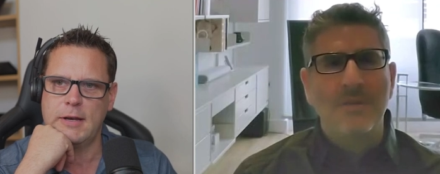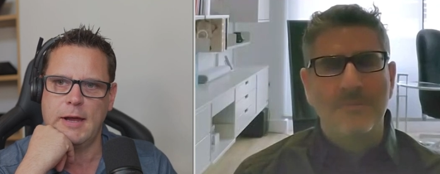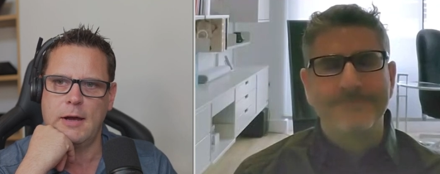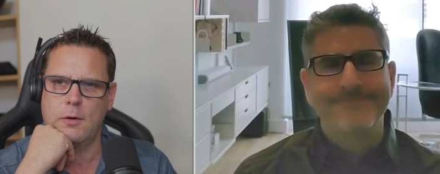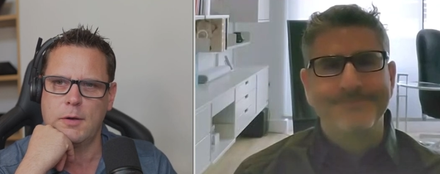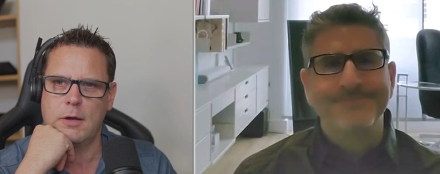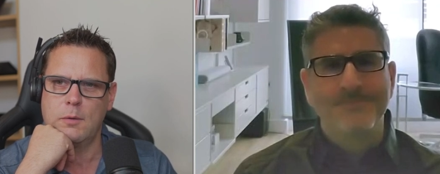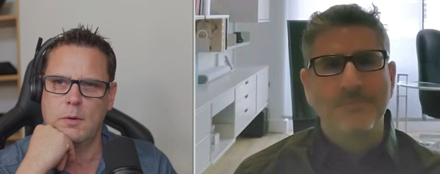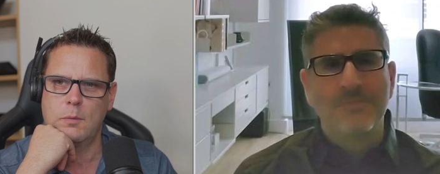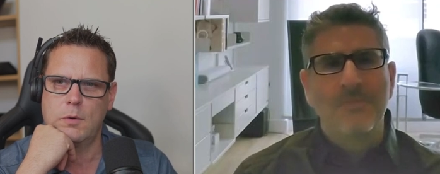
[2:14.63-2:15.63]
Speaker 1: now? You
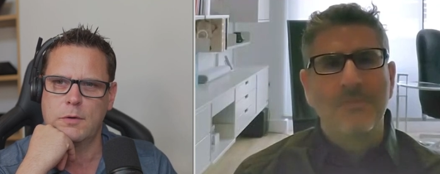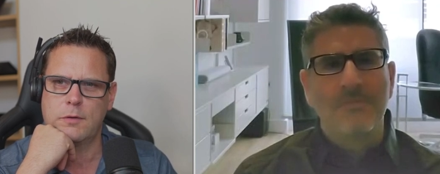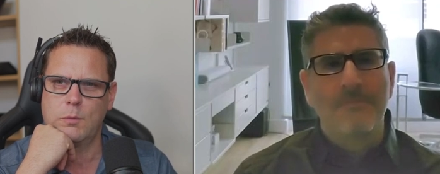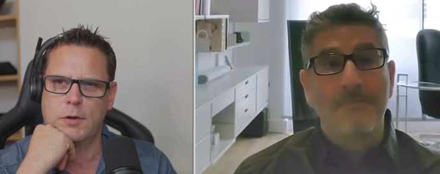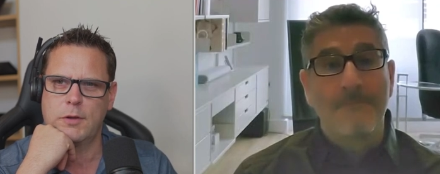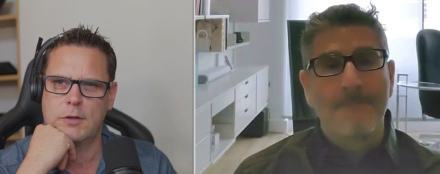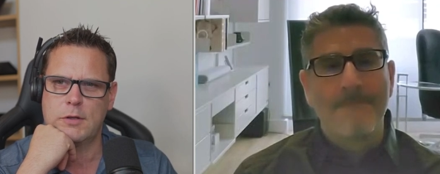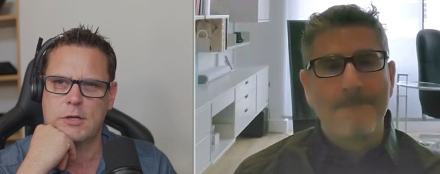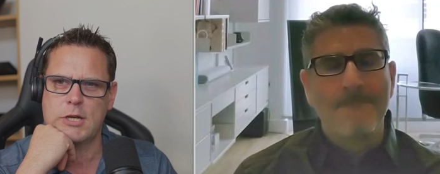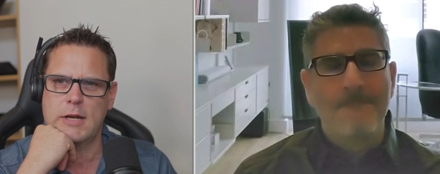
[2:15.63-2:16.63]
know, what's what are the,
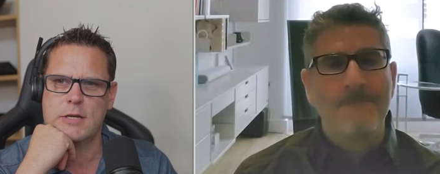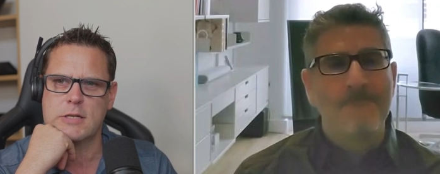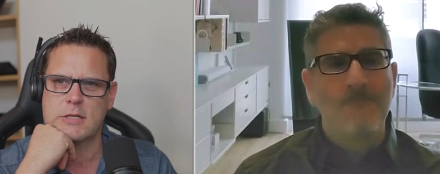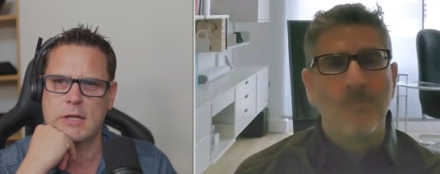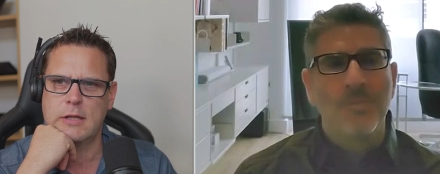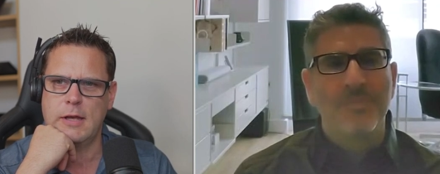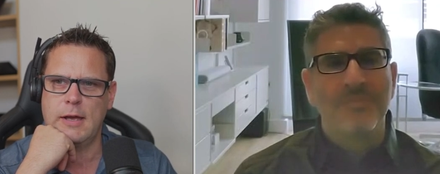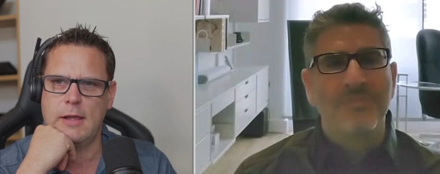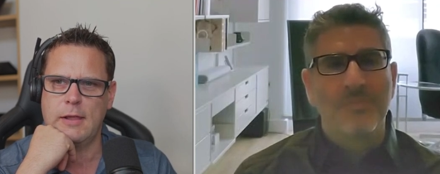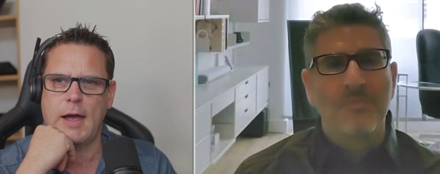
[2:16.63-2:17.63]
the challenges that
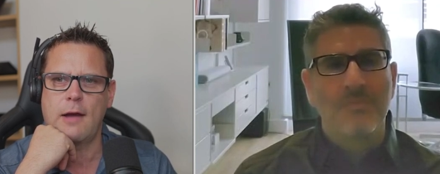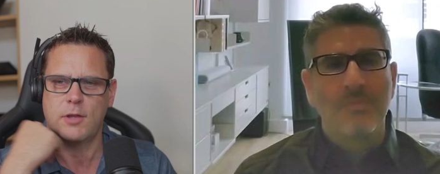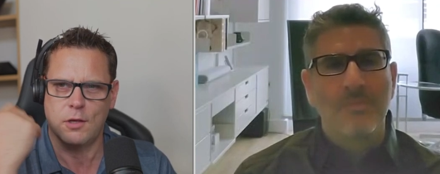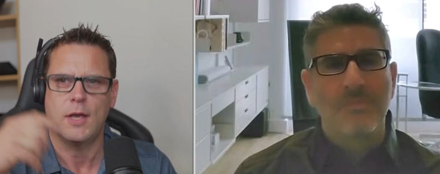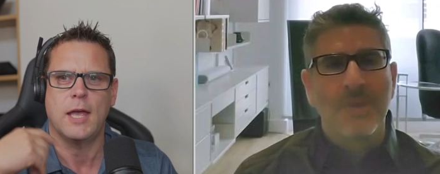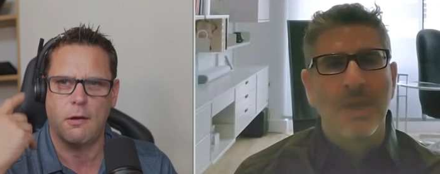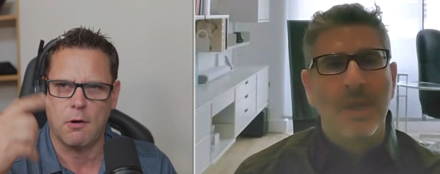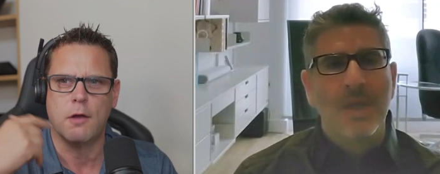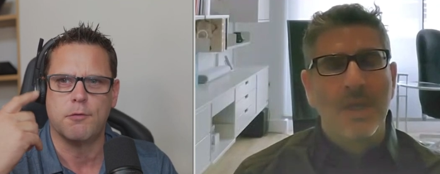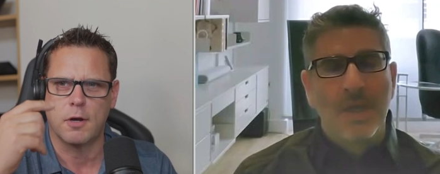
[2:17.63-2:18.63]
they're they're having that you hear
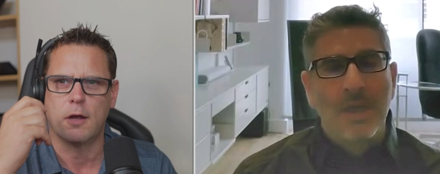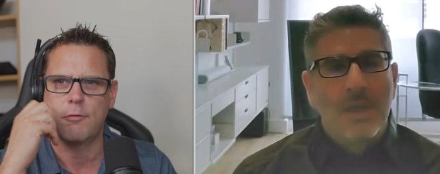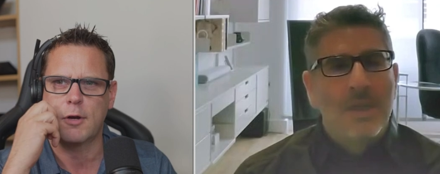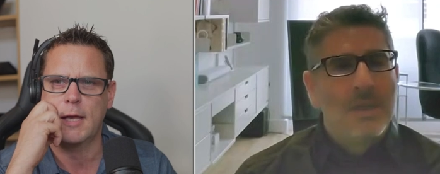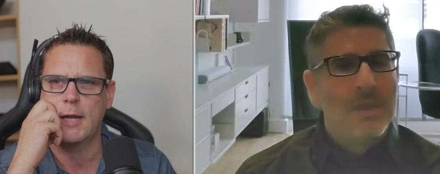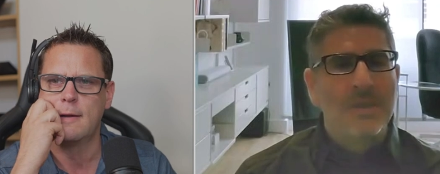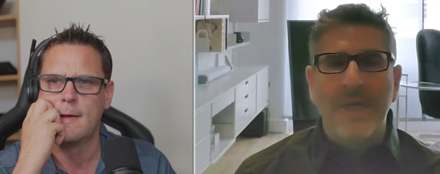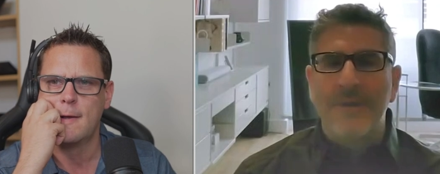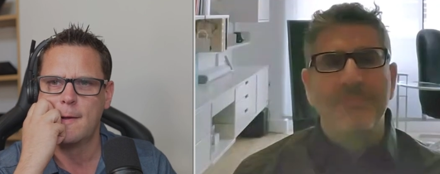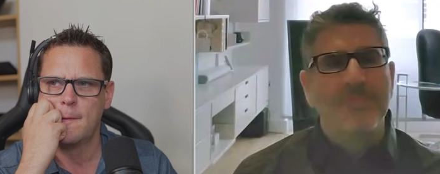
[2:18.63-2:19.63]
over and over again?
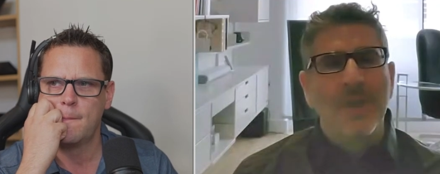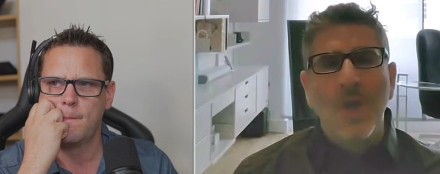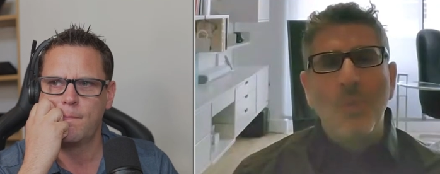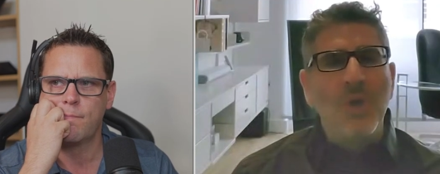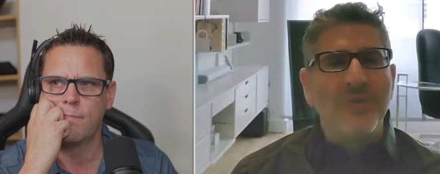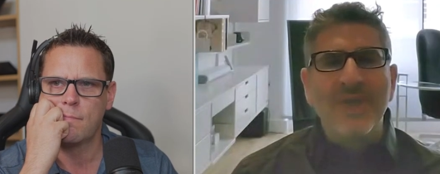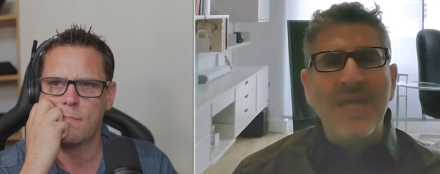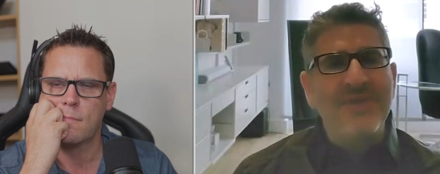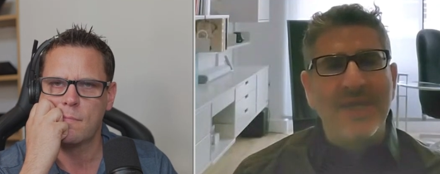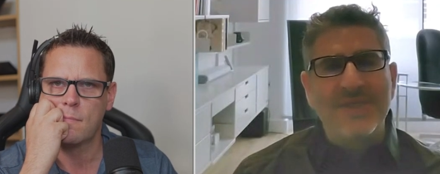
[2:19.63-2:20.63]
Speaker 2: Yeah. Well, look,
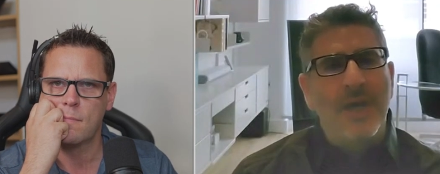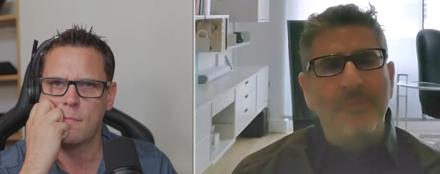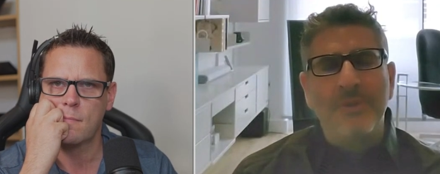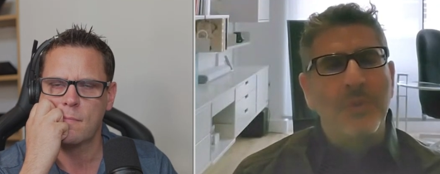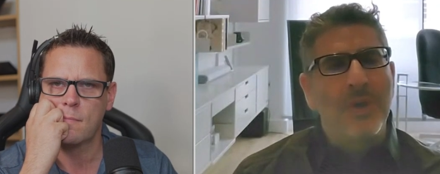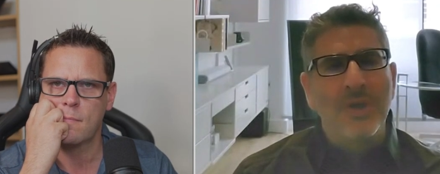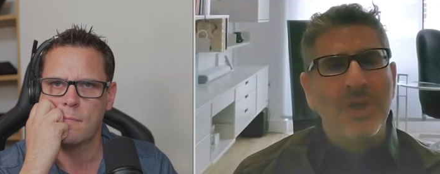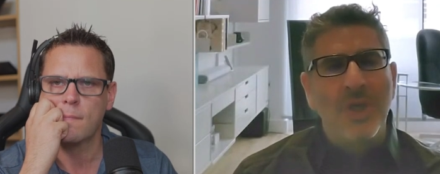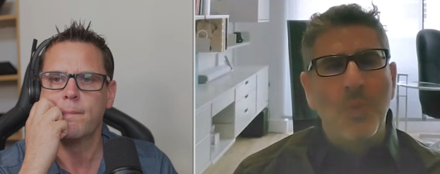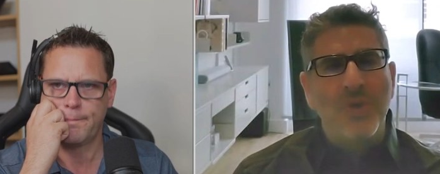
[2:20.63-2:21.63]
the key thing is hybrid
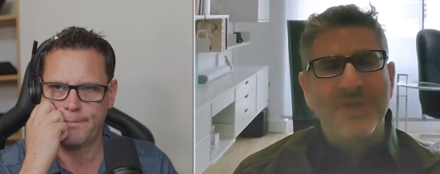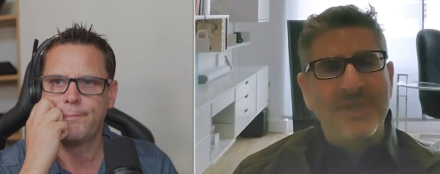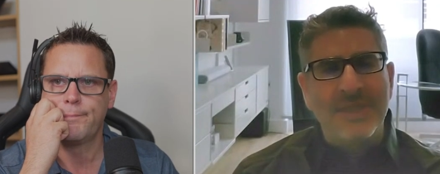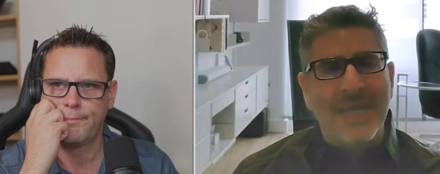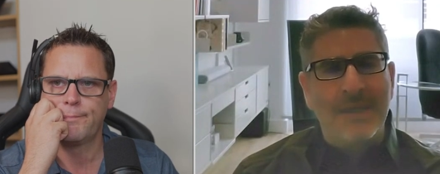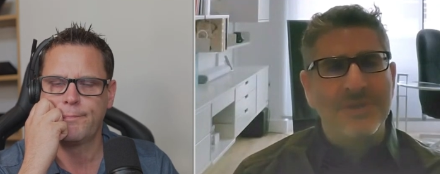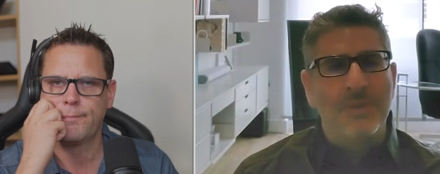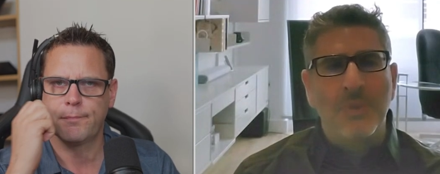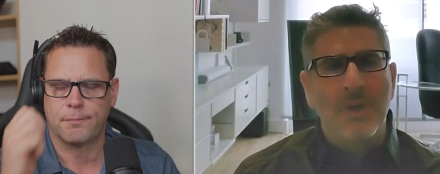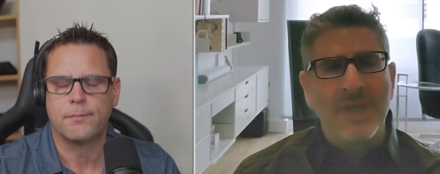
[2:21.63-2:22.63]
work. You know, what is it? How
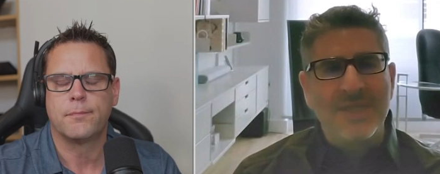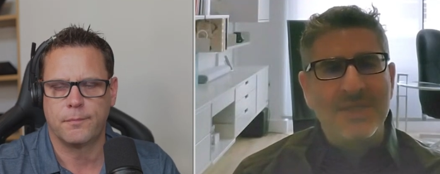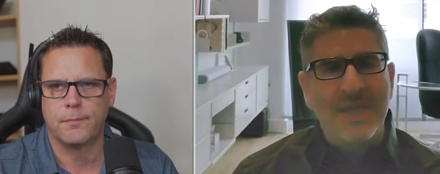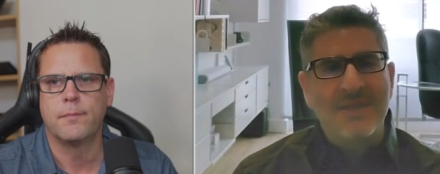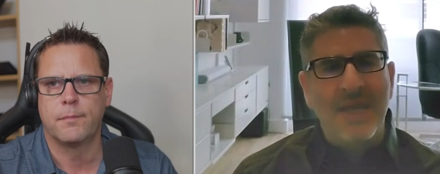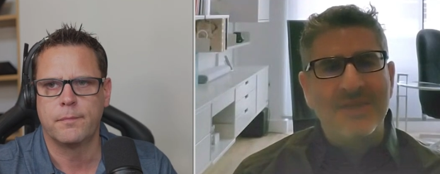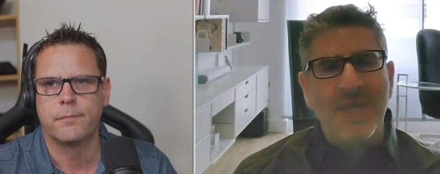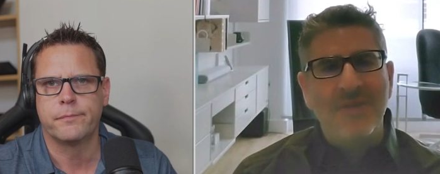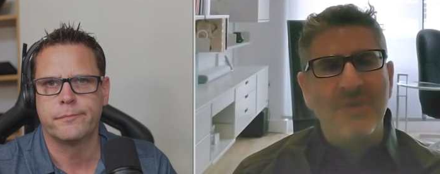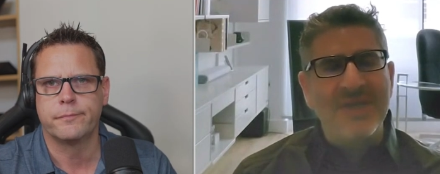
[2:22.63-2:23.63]
does it work? It's it,
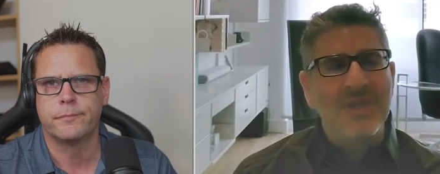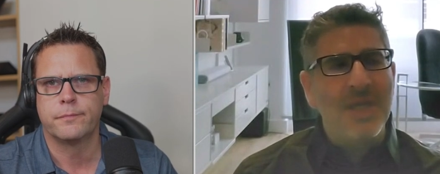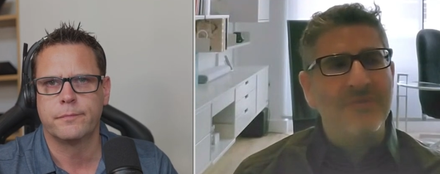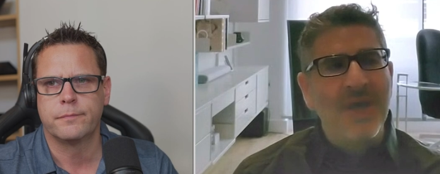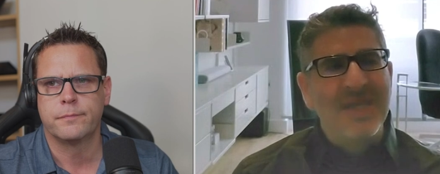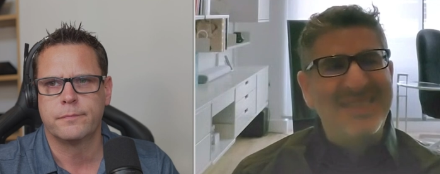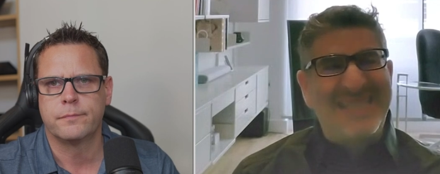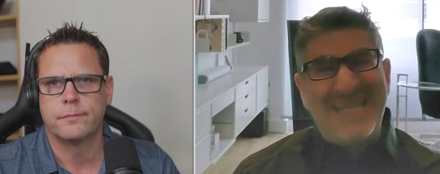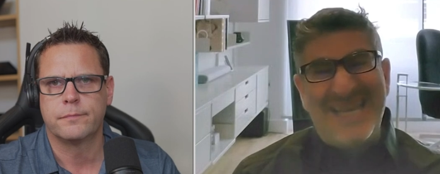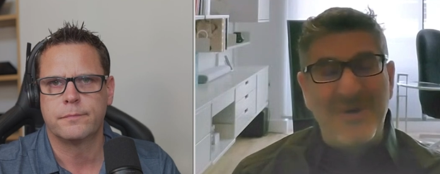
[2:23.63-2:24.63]
it's kind of it's kind of
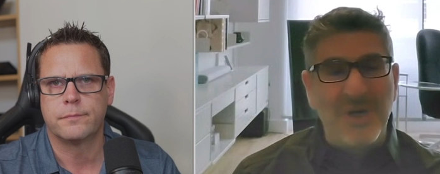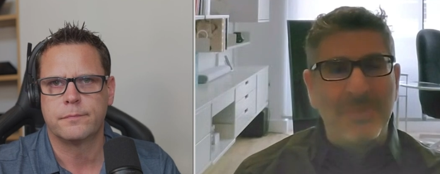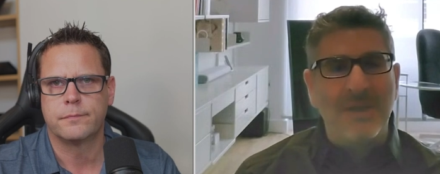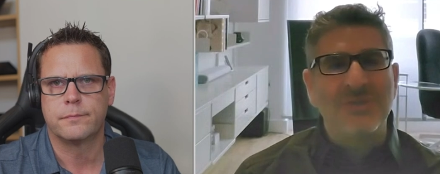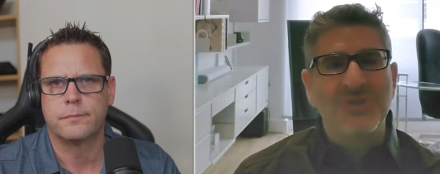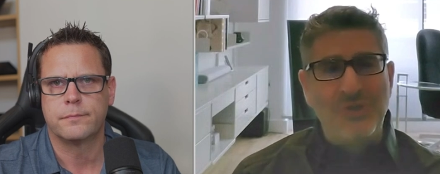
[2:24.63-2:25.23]
settling on about